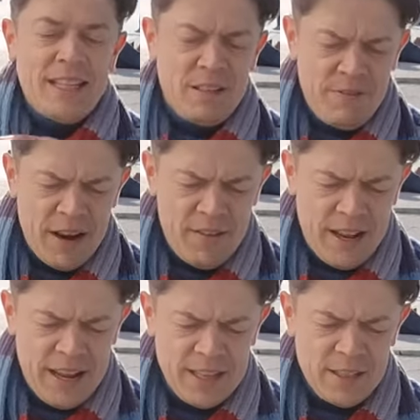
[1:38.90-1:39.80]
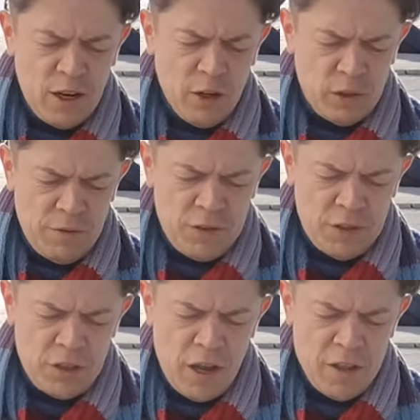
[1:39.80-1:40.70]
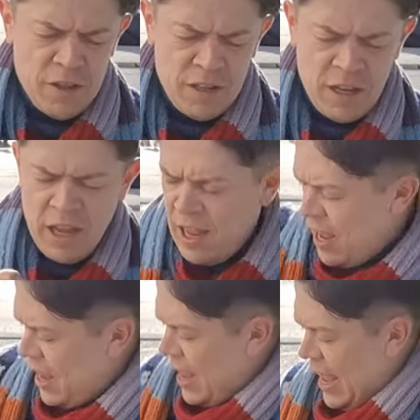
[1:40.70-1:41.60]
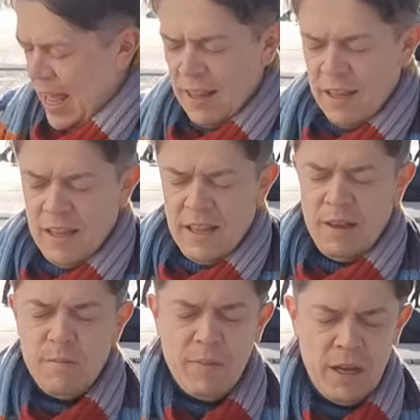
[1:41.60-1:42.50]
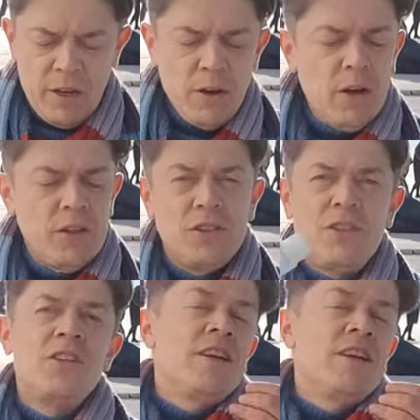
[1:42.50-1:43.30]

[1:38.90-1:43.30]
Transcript: it's a lot of sun. And my God.